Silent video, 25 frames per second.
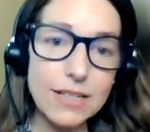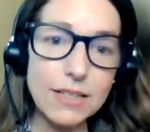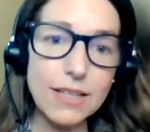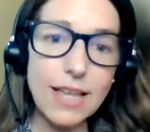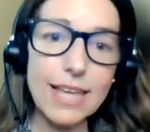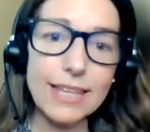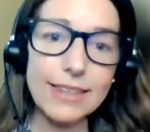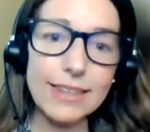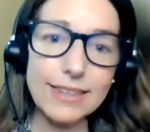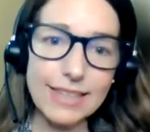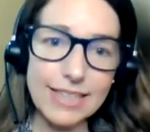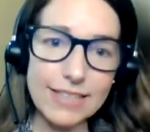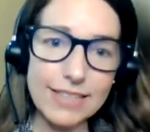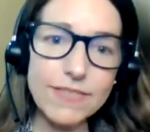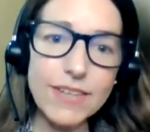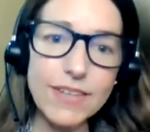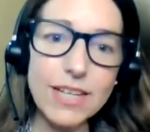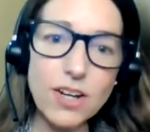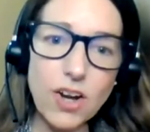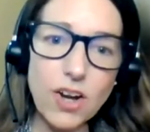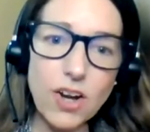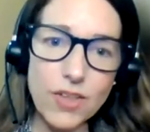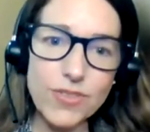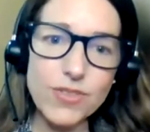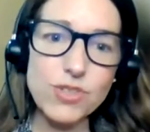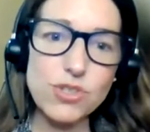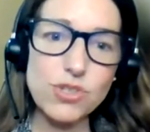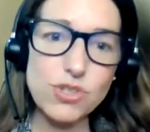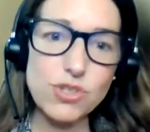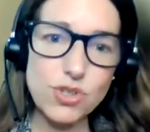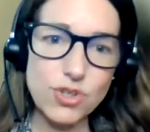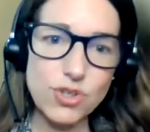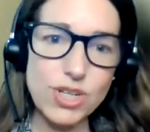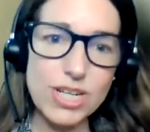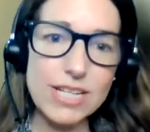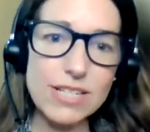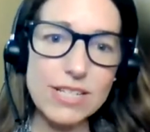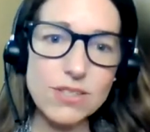ill and living on the
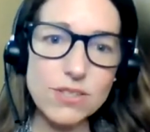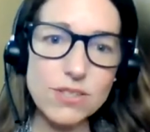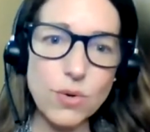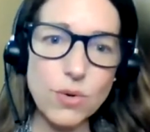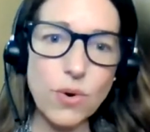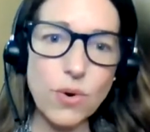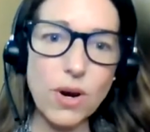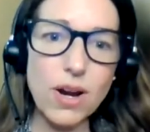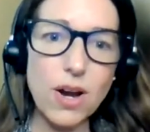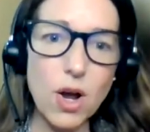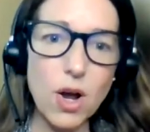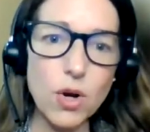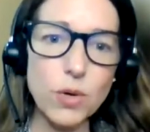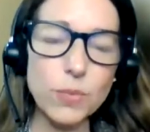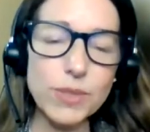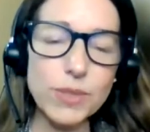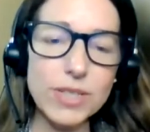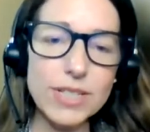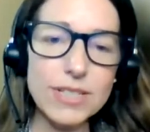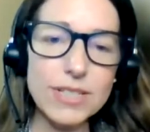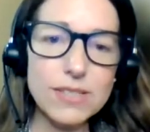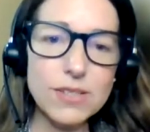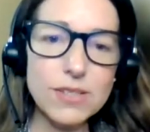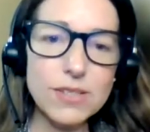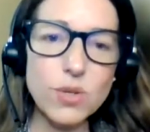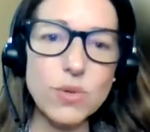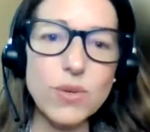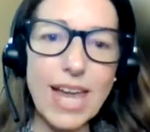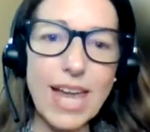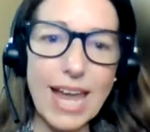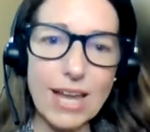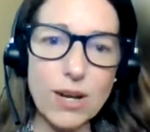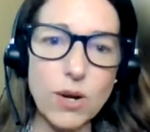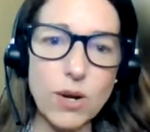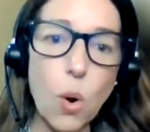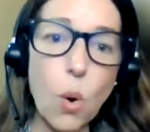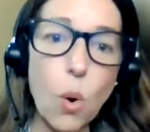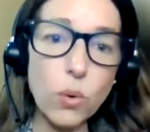streets, who are homeless, who
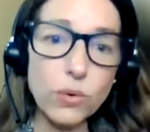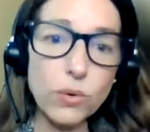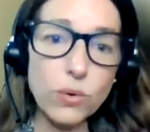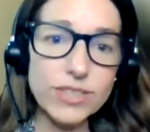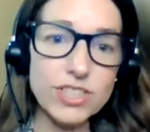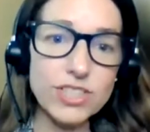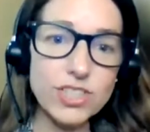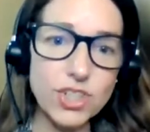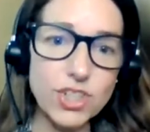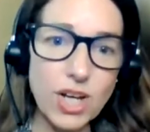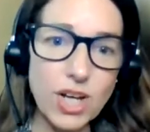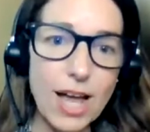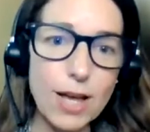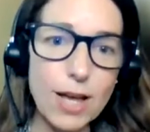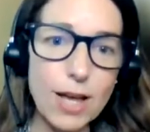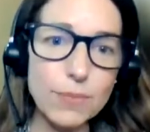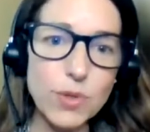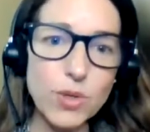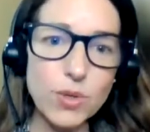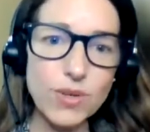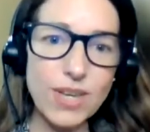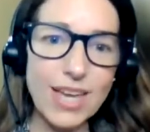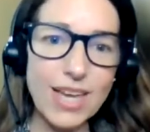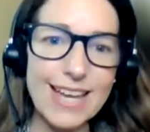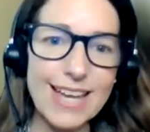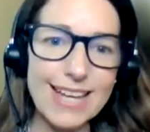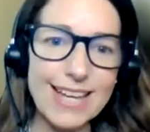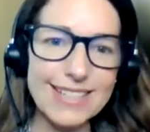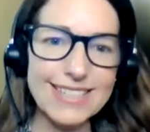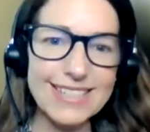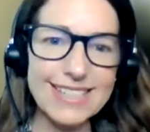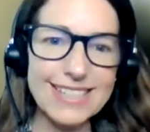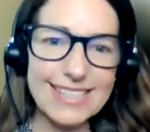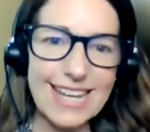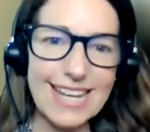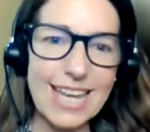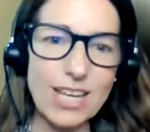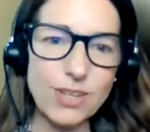can't hold a job, who
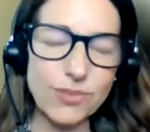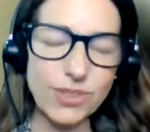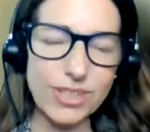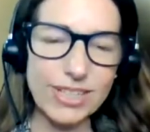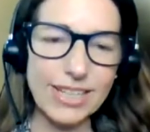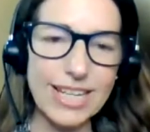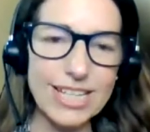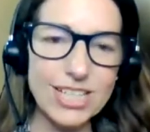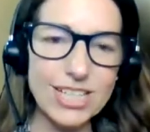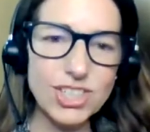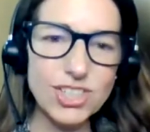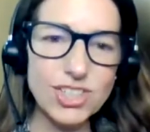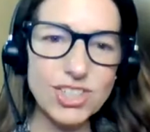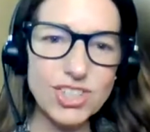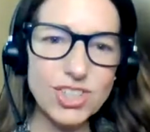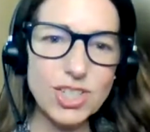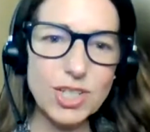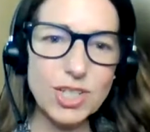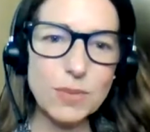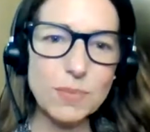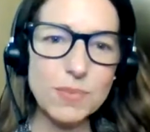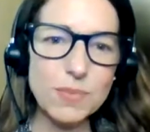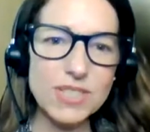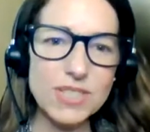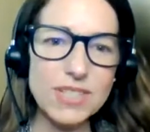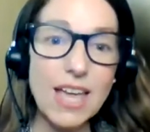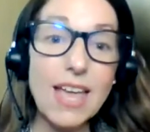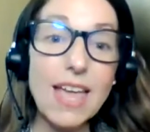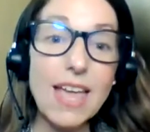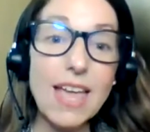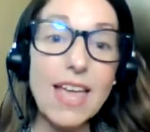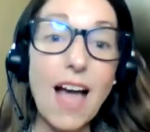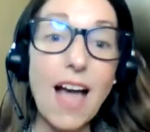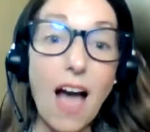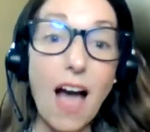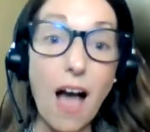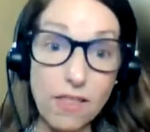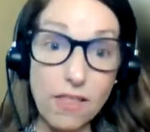can't stay in relationships,
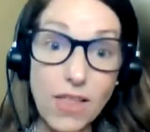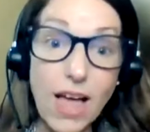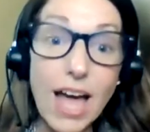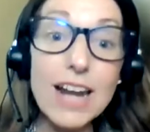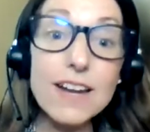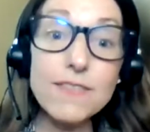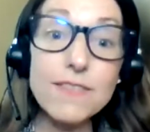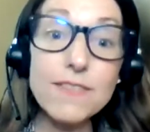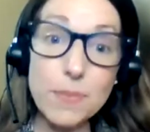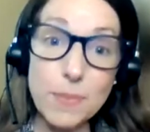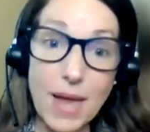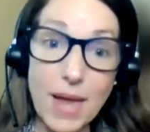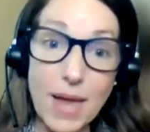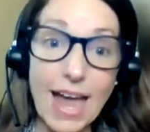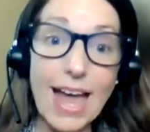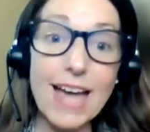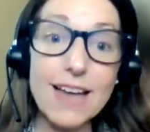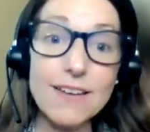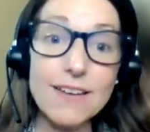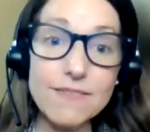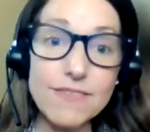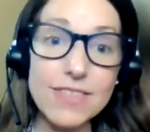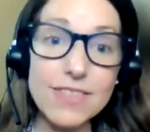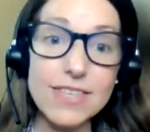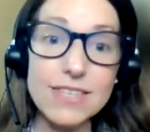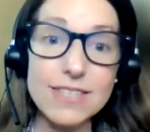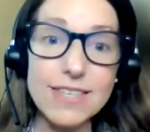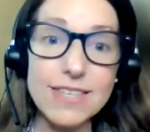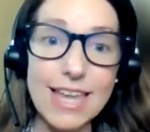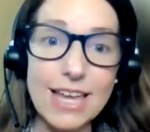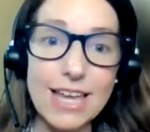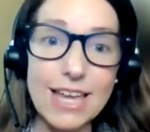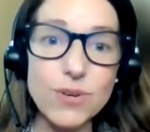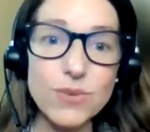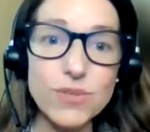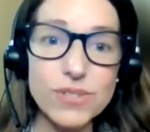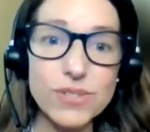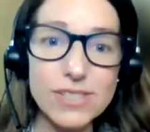a lot of them have this
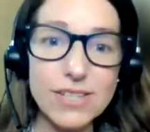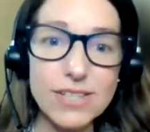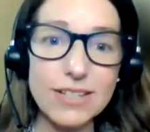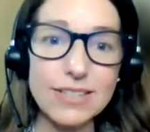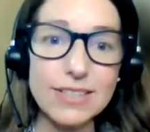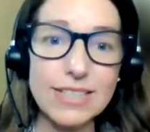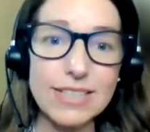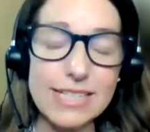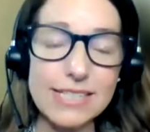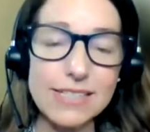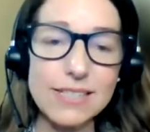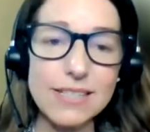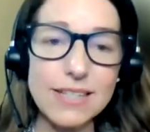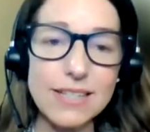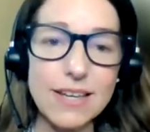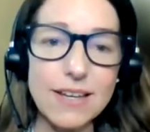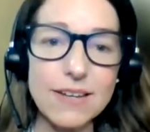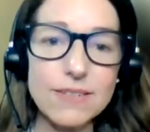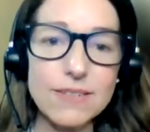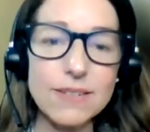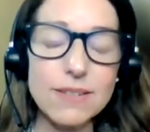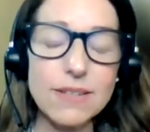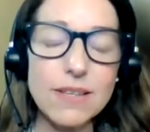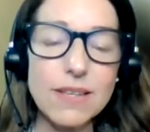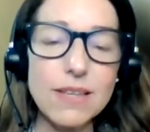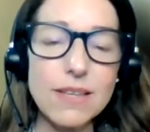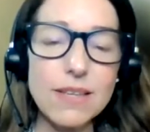anosognosia.